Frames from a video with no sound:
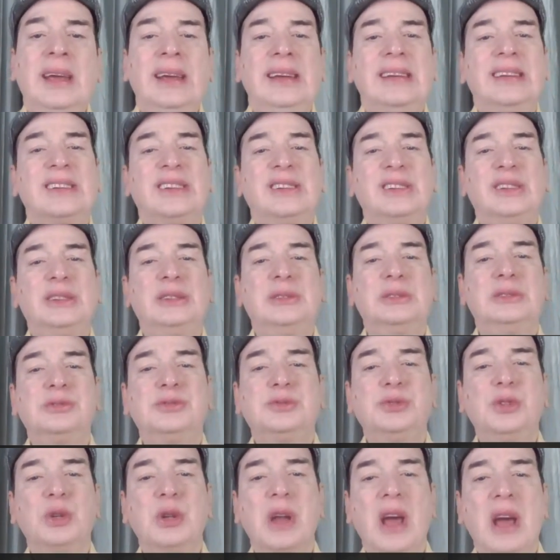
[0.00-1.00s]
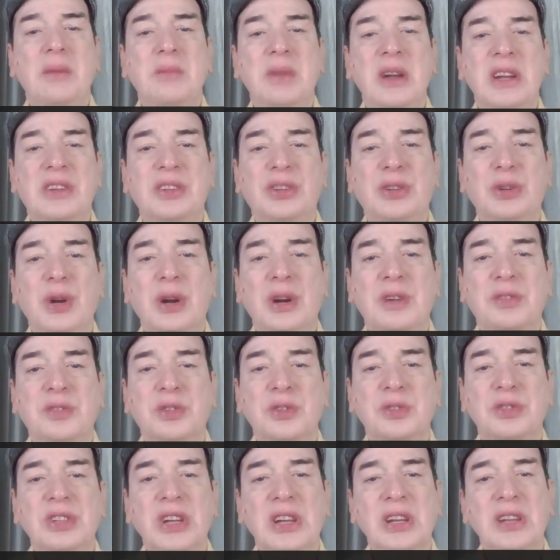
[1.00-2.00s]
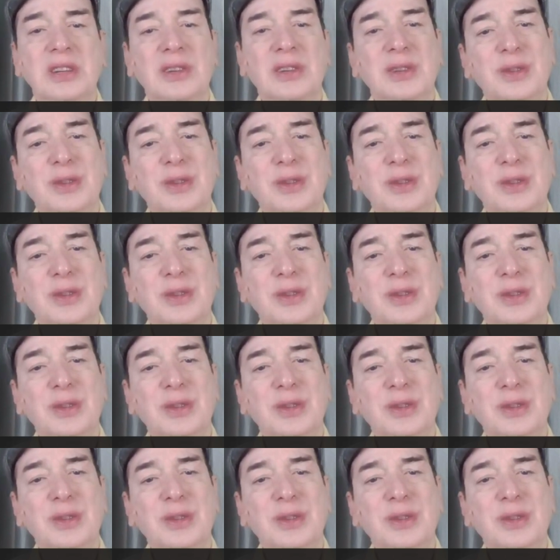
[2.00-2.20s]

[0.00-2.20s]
you know, food habits you have to change.